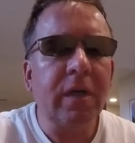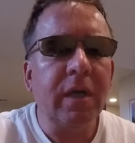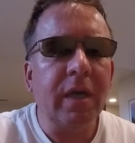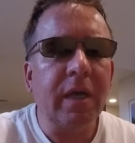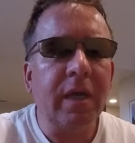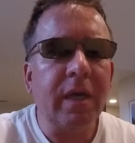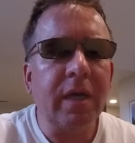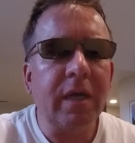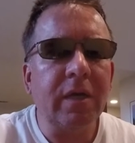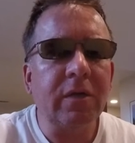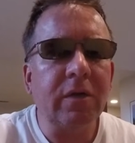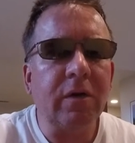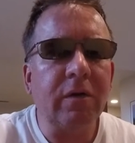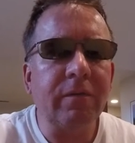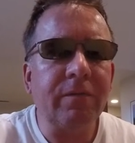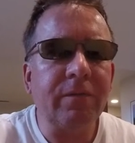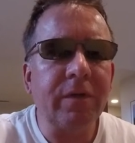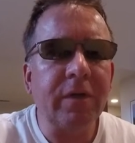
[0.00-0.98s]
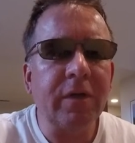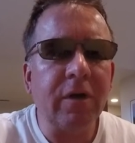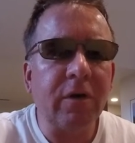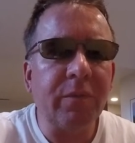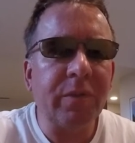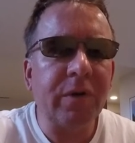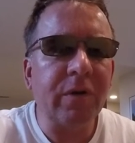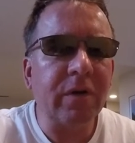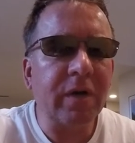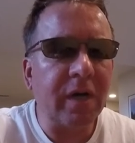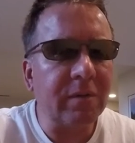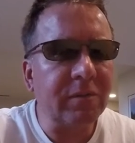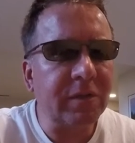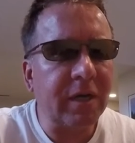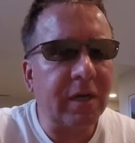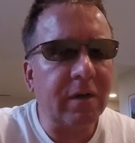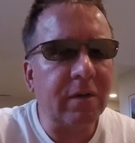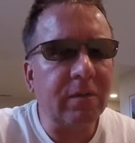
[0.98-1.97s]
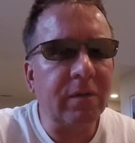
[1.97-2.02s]
and hopefully GoPro comes
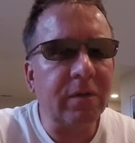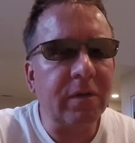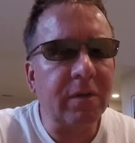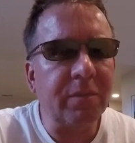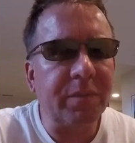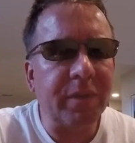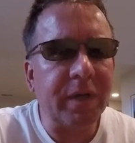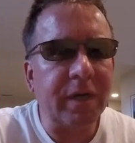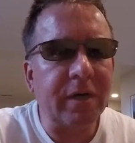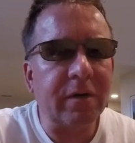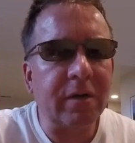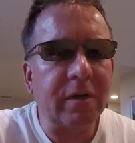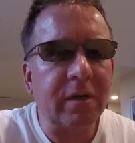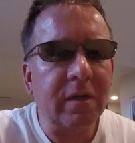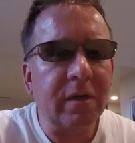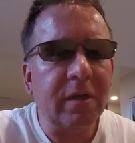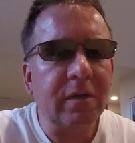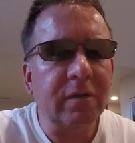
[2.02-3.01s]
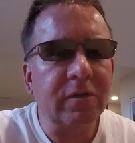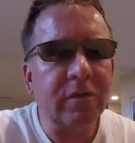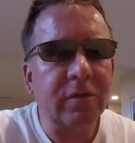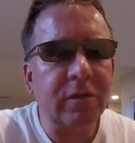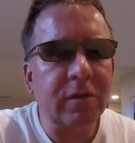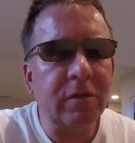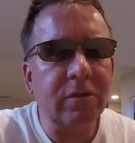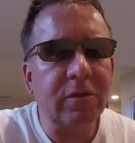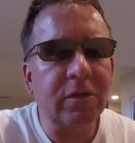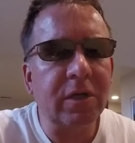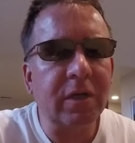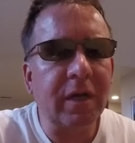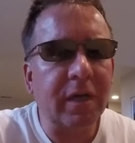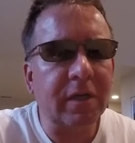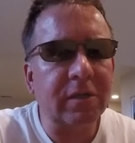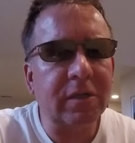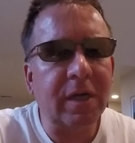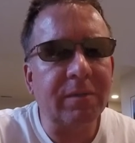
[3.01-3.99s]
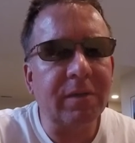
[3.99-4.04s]
out with a better solution
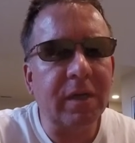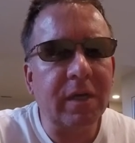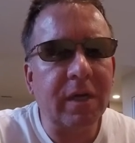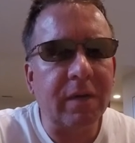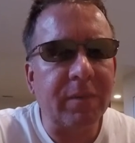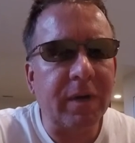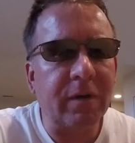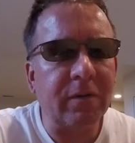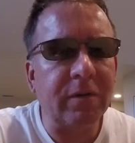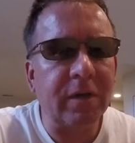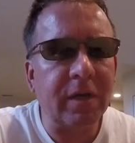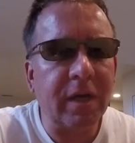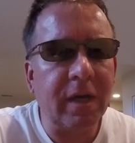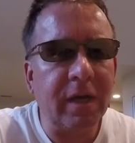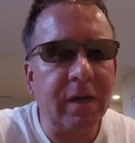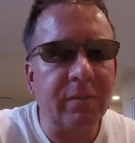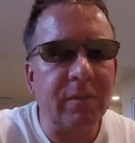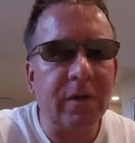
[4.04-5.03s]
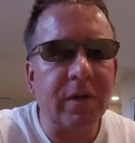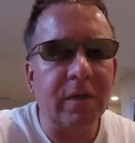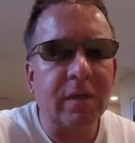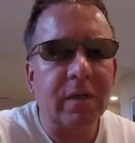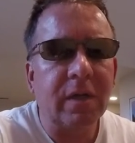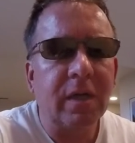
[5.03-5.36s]
next time they come out with a camera.